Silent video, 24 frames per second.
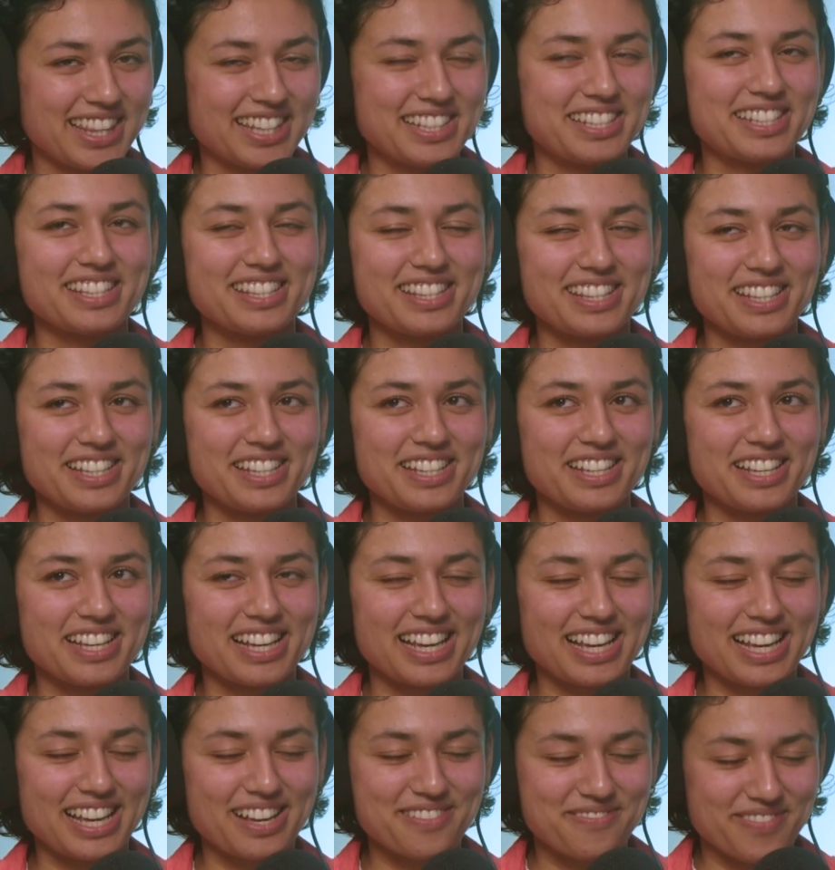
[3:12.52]
This is the
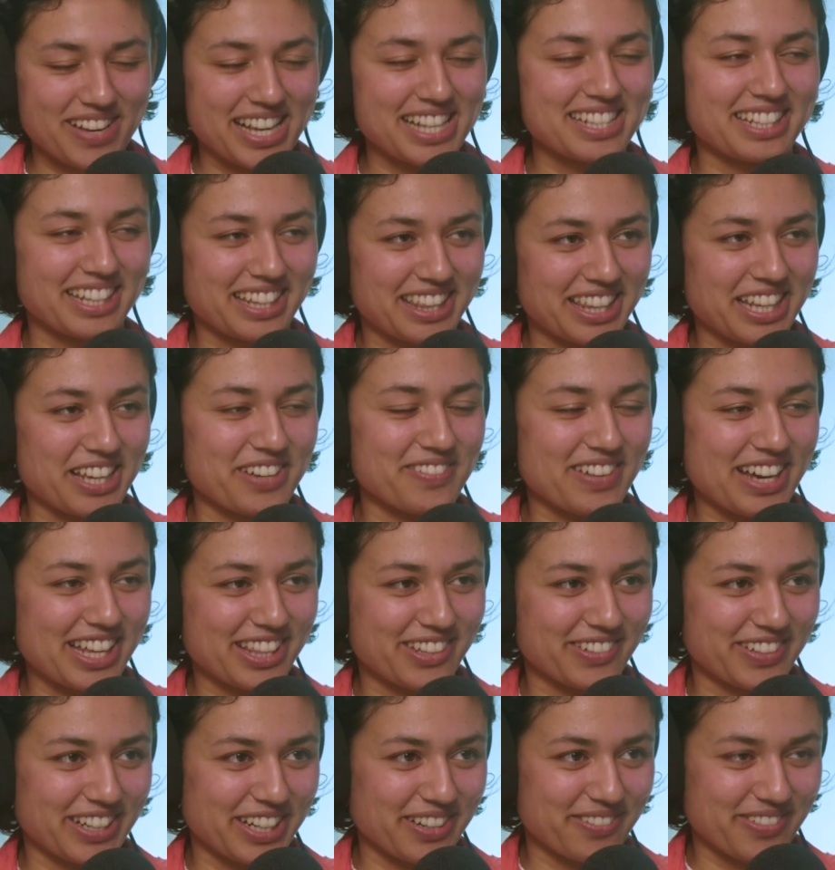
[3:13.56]
amazing thing about
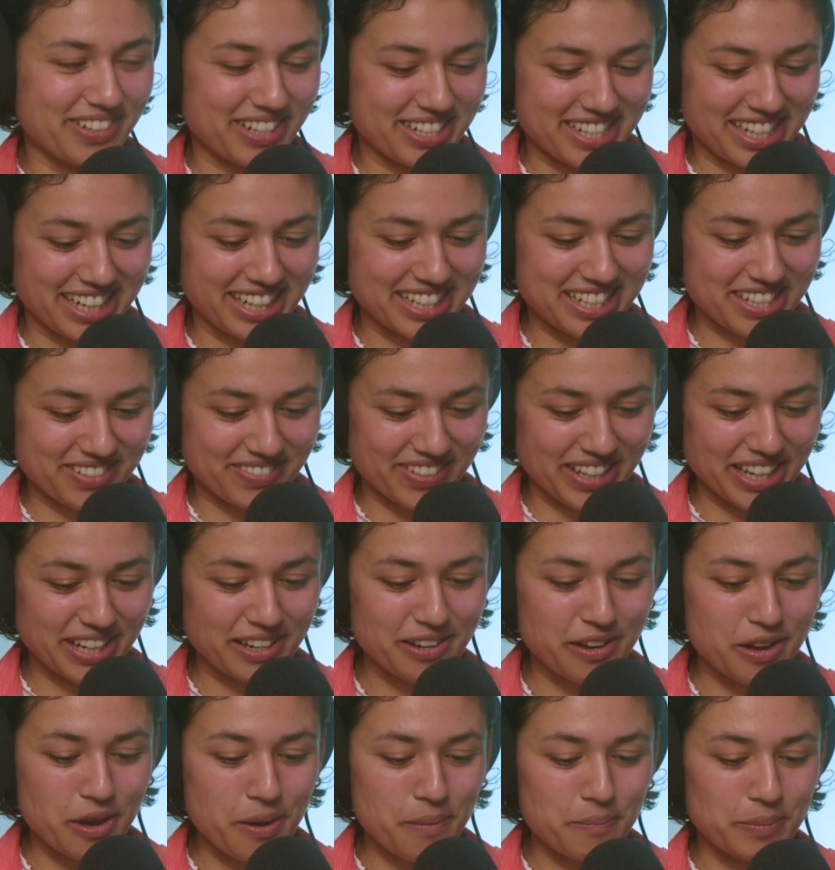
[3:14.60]
3D printing to me